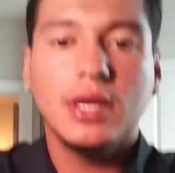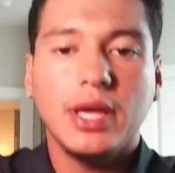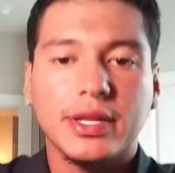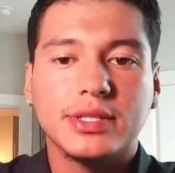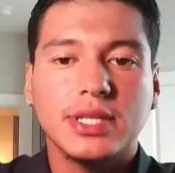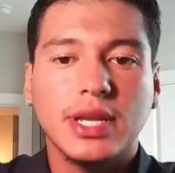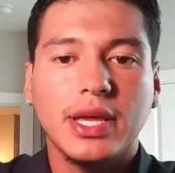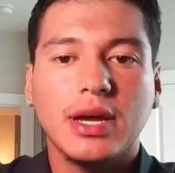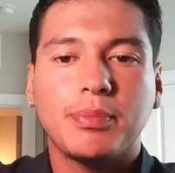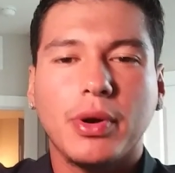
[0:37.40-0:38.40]
and
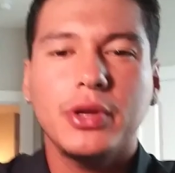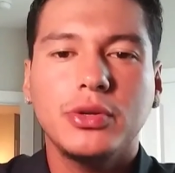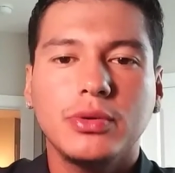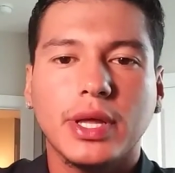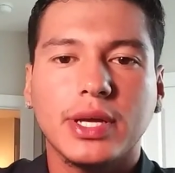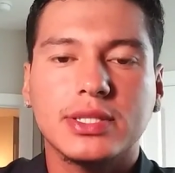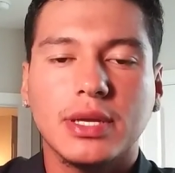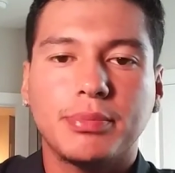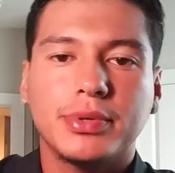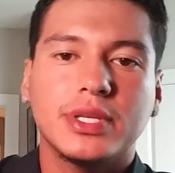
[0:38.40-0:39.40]
today I'll probably do like a
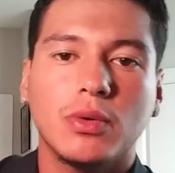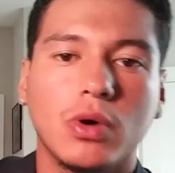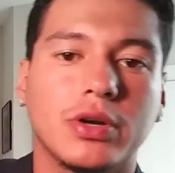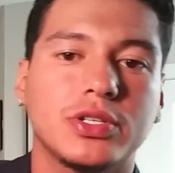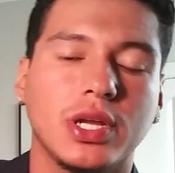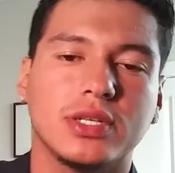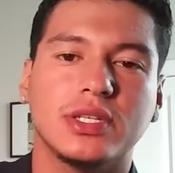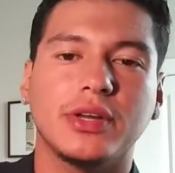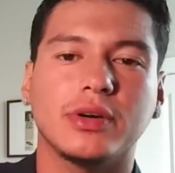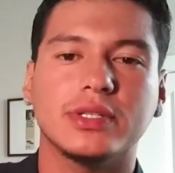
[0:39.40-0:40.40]
10% water change
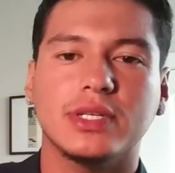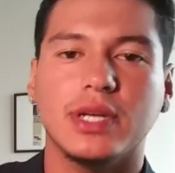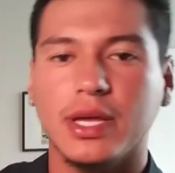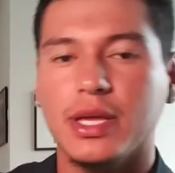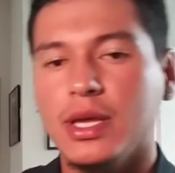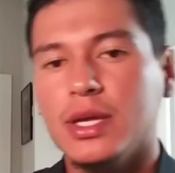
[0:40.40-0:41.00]
later on tonight.